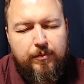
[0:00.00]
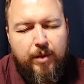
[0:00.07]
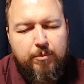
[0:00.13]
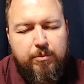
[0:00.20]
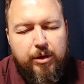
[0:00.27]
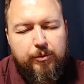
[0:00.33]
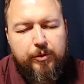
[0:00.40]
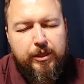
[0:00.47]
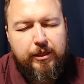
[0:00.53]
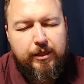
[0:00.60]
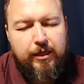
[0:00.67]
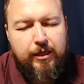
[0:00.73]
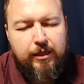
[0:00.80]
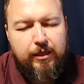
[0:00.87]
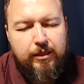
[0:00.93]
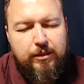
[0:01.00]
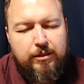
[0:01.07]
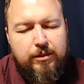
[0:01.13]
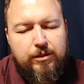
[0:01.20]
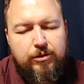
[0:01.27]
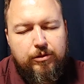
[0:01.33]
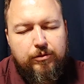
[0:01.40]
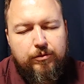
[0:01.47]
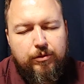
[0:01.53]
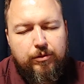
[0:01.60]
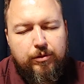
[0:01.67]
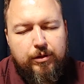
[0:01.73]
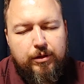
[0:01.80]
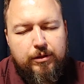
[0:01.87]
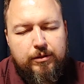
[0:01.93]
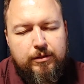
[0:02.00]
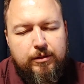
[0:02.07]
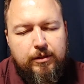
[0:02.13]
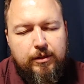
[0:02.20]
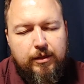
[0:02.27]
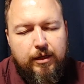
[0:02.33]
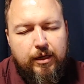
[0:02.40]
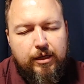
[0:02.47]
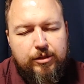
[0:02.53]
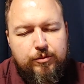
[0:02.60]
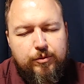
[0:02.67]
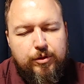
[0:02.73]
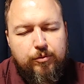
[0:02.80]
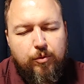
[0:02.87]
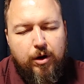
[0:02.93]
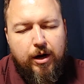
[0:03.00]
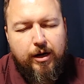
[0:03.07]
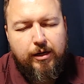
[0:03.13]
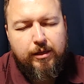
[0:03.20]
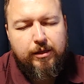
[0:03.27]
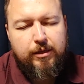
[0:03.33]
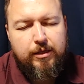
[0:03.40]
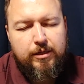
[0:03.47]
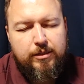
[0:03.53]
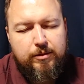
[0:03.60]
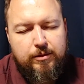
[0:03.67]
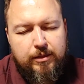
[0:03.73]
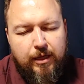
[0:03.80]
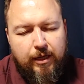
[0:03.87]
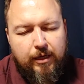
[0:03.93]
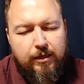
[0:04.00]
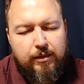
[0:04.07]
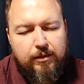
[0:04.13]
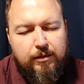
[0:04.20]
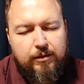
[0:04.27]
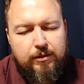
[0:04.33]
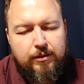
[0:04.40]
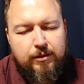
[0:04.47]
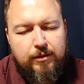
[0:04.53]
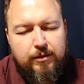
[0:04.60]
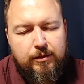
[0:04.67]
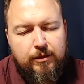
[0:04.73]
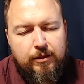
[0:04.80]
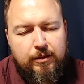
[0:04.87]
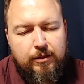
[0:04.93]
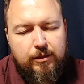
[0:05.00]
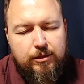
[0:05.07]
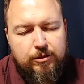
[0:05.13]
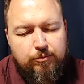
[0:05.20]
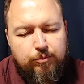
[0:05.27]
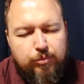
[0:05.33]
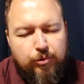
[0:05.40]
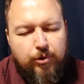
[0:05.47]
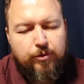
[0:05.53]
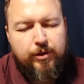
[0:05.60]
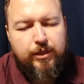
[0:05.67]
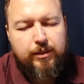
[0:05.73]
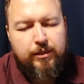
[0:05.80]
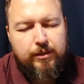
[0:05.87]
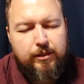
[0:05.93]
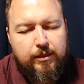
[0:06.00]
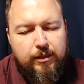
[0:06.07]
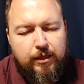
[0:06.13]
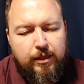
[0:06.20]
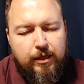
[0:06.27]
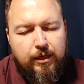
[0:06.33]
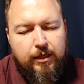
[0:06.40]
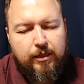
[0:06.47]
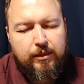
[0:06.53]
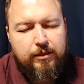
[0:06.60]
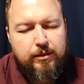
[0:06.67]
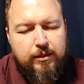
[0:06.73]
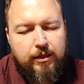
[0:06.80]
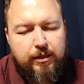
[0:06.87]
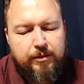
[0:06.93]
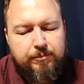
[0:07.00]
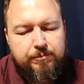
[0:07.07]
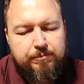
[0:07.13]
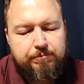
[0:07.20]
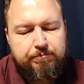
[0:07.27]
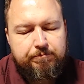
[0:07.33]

May we lean into you, Lord, as we walk this day this broken and um,